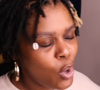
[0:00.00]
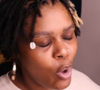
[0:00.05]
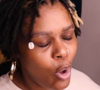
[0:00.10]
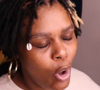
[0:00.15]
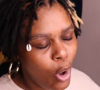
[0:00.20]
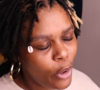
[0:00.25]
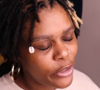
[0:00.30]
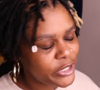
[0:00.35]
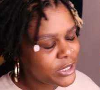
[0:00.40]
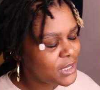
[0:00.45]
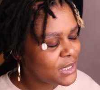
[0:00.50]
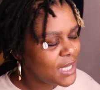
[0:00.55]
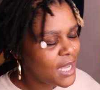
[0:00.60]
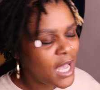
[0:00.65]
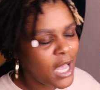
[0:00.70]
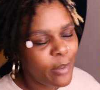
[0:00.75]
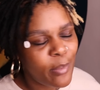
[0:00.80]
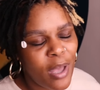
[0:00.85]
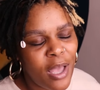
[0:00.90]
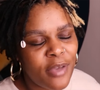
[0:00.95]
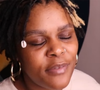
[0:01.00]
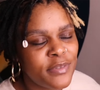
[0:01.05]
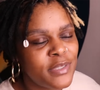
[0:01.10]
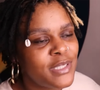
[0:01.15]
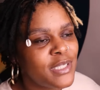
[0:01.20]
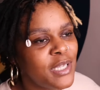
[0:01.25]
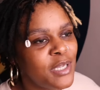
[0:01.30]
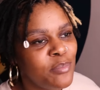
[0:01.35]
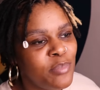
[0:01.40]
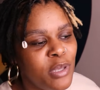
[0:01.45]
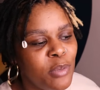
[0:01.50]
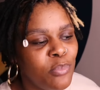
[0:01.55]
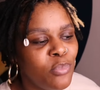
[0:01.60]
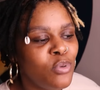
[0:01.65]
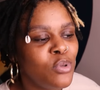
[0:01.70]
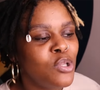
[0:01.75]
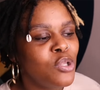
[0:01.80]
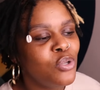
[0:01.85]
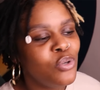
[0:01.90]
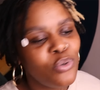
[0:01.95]
all the time. I've seen people
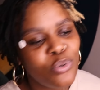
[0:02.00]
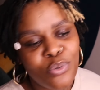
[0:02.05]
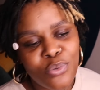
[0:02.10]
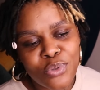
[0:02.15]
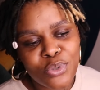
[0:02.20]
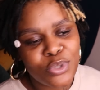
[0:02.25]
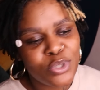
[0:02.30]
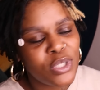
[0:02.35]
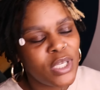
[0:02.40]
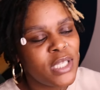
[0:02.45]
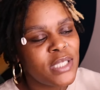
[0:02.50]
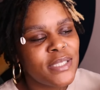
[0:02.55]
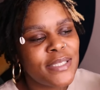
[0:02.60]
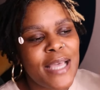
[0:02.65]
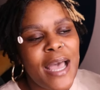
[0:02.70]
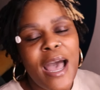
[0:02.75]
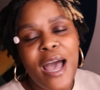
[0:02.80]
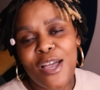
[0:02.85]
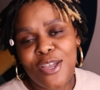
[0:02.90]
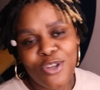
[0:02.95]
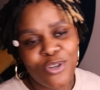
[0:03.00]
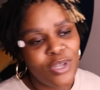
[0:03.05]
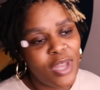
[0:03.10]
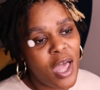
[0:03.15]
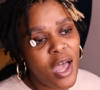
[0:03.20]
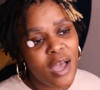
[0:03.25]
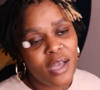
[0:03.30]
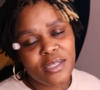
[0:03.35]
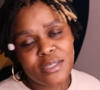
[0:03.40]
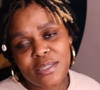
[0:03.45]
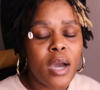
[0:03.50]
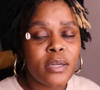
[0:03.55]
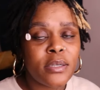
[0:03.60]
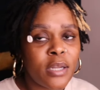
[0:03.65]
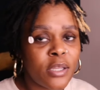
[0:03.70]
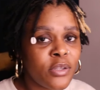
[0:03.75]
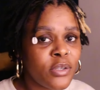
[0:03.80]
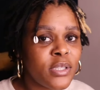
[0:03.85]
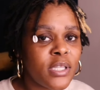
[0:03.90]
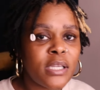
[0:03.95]
lose entire locks.
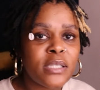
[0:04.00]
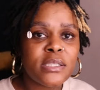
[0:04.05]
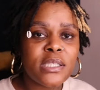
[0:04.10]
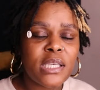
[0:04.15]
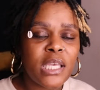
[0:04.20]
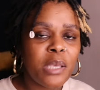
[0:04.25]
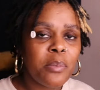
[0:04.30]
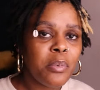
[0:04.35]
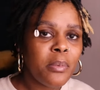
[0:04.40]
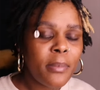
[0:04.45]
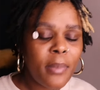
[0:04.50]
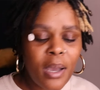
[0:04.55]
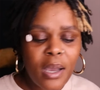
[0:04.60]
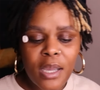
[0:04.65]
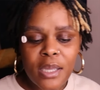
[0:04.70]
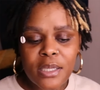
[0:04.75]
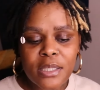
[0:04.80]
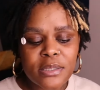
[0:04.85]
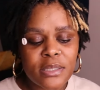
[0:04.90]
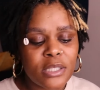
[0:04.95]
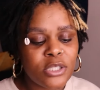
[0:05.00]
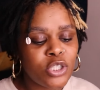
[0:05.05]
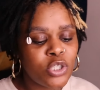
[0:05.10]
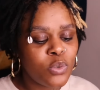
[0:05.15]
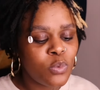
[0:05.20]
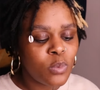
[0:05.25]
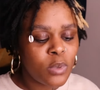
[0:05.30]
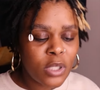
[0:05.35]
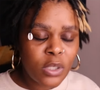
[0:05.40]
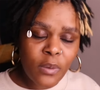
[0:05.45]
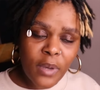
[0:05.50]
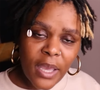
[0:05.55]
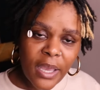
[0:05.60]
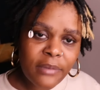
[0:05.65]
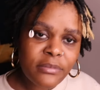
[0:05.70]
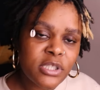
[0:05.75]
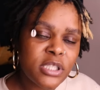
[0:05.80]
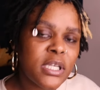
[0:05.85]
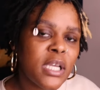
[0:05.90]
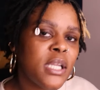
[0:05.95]
Another thing to keep in mind is that you will
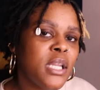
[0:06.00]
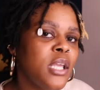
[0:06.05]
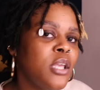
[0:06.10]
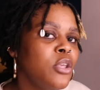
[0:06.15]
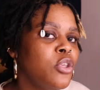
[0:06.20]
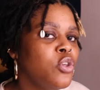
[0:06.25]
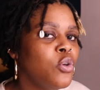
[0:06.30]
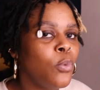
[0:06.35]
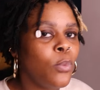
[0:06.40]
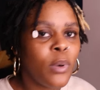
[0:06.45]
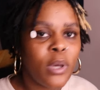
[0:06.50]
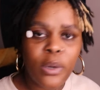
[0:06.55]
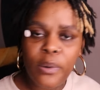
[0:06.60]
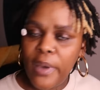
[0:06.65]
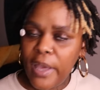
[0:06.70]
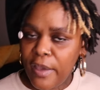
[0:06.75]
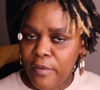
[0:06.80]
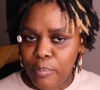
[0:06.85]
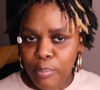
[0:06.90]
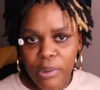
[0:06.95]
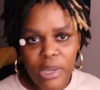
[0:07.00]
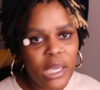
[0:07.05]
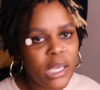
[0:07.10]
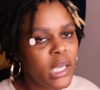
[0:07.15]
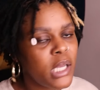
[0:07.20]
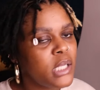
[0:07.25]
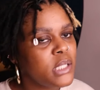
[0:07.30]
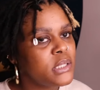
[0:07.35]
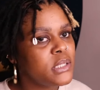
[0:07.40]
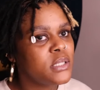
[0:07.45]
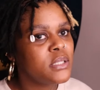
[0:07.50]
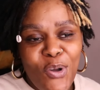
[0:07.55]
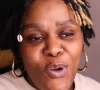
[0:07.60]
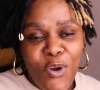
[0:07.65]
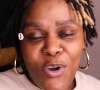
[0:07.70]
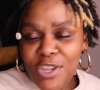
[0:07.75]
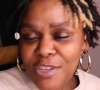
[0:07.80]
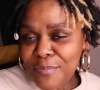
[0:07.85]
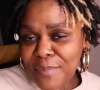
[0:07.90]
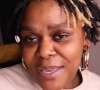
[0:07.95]
have shedding, you will have breakage.
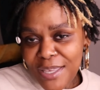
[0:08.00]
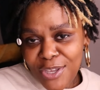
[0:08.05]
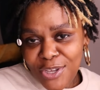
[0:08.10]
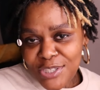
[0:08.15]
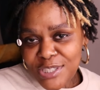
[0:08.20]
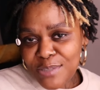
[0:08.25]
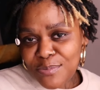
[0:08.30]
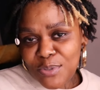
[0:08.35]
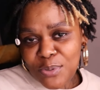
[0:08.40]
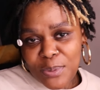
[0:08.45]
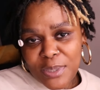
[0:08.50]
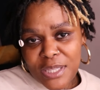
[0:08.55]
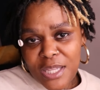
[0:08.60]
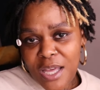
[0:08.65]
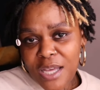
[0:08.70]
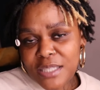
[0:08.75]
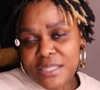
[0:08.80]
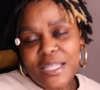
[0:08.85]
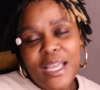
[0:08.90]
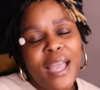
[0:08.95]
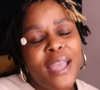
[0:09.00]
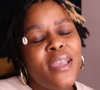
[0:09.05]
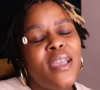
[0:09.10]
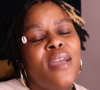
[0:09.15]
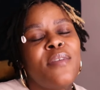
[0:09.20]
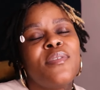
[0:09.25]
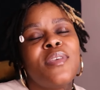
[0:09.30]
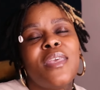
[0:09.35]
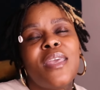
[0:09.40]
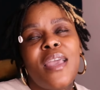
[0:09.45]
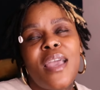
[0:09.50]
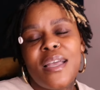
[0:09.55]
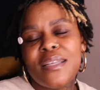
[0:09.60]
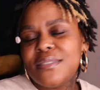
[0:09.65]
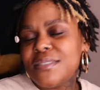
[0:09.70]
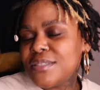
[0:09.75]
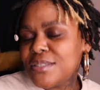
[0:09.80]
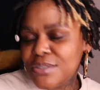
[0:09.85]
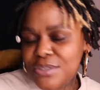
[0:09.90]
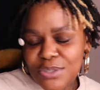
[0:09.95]
All of my years of doing locks, I have
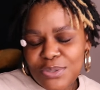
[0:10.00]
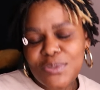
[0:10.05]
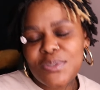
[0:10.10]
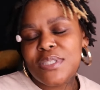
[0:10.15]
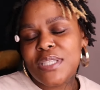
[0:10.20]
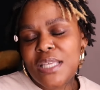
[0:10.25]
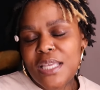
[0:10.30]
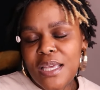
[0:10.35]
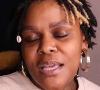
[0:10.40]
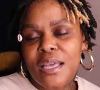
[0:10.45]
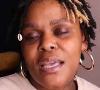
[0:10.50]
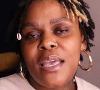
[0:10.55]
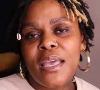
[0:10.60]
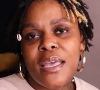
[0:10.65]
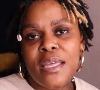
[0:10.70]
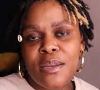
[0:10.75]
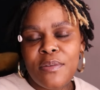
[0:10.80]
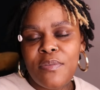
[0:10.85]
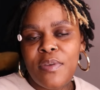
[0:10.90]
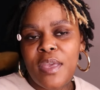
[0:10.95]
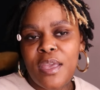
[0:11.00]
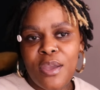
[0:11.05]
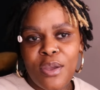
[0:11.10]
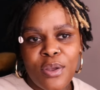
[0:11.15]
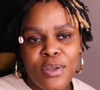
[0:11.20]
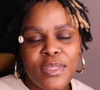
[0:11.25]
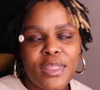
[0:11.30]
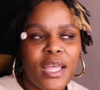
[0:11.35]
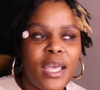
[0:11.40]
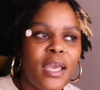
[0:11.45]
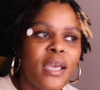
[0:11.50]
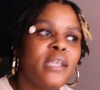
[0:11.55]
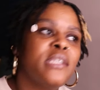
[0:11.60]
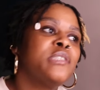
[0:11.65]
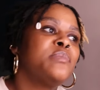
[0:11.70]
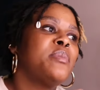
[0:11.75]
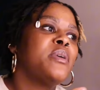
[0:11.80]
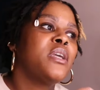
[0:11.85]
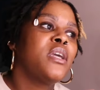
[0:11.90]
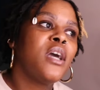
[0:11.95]
yet to see a head of hair that
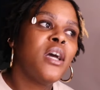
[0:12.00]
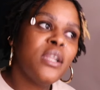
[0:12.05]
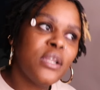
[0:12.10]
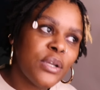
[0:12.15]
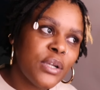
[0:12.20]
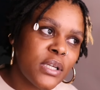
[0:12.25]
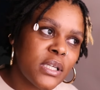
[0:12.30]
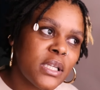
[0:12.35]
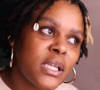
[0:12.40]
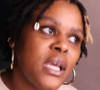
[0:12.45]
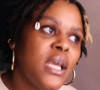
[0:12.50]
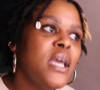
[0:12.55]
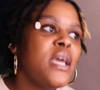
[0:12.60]
has been colored